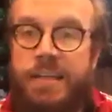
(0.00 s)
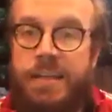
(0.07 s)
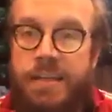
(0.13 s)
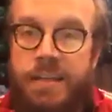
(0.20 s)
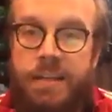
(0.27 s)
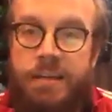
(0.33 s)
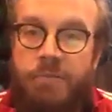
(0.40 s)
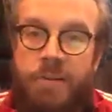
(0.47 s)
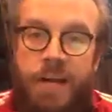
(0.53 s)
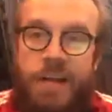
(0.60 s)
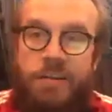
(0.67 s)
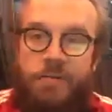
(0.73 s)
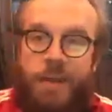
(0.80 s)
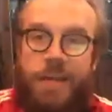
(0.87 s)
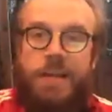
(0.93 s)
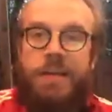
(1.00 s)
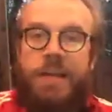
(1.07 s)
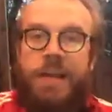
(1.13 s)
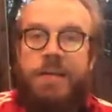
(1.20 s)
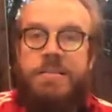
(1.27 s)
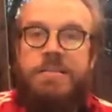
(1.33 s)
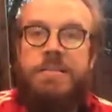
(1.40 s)
and they were not a
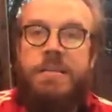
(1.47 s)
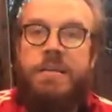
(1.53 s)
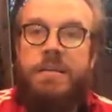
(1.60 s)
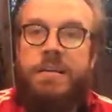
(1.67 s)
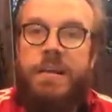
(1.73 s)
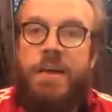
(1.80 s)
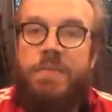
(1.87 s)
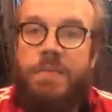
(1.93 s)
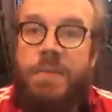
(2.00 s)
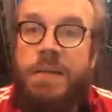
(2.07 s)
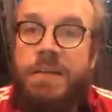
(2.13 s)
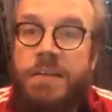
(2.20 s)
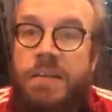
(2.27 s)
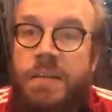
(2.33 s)
recognized government,